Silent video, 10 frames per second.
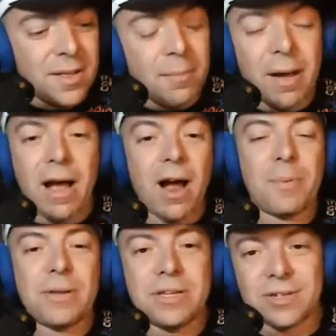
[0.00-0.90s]
my
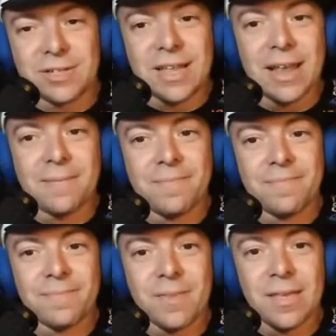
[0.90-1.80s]
RPGs are set.
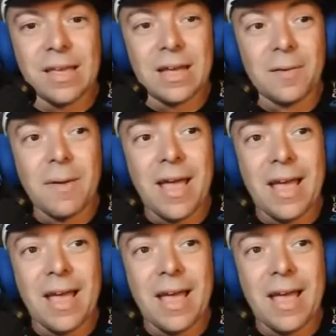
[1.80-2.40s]
I'm